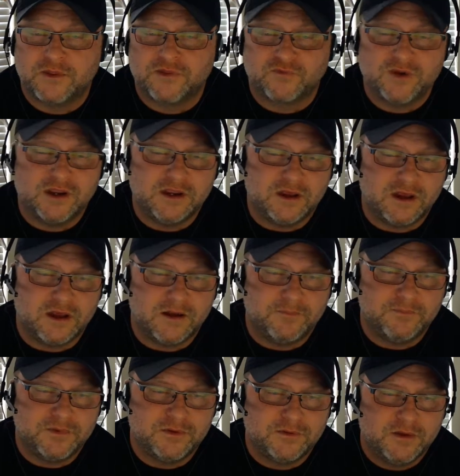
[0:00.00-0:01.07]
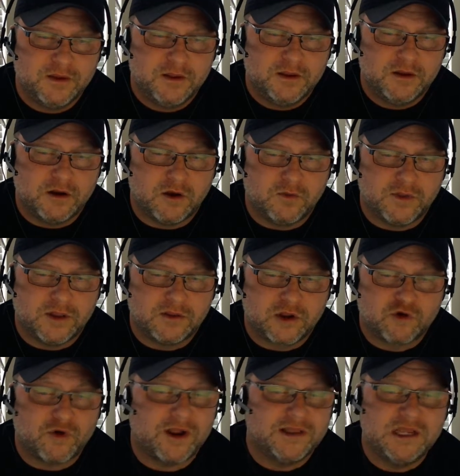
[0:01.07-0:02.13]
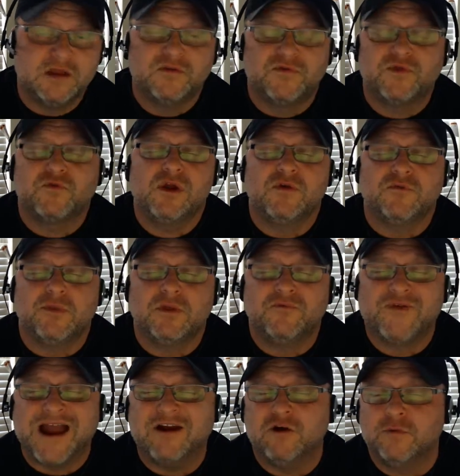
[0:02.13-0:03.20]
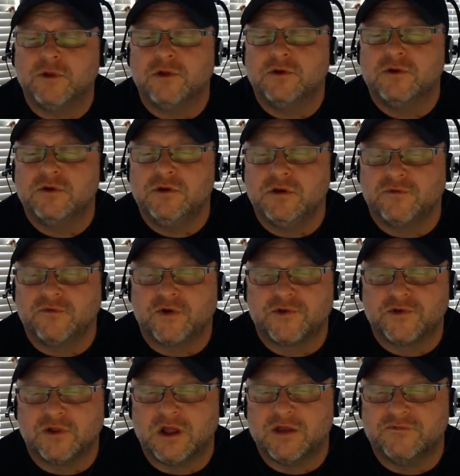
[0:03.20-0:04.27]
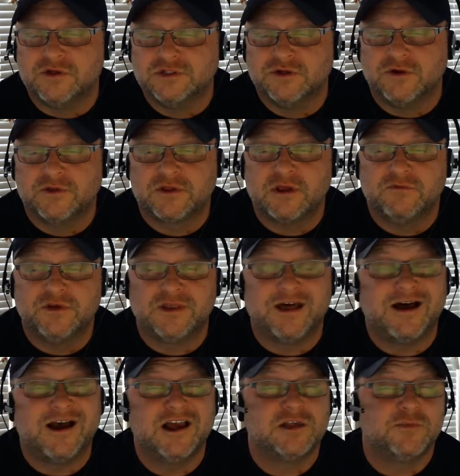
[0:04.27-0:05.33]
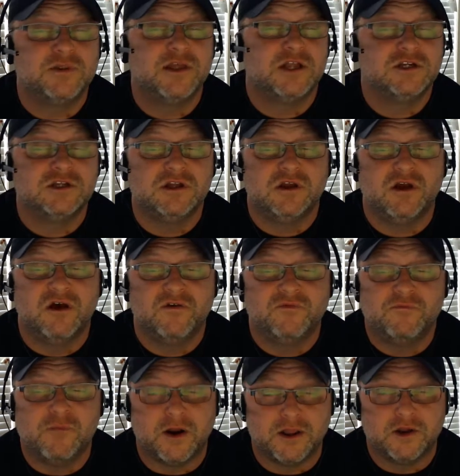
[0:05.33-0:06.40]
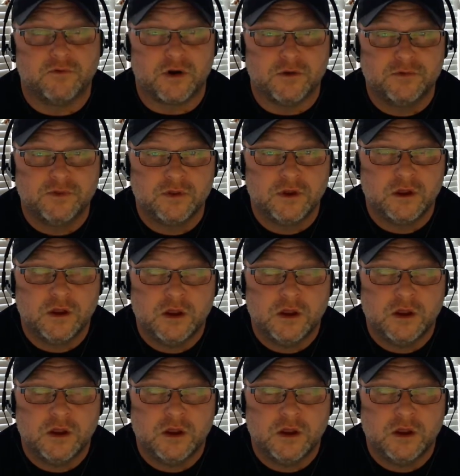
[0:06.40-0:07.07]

three, the criteria of three of them. The variable universal life insurance gives you the highest potential of money growth.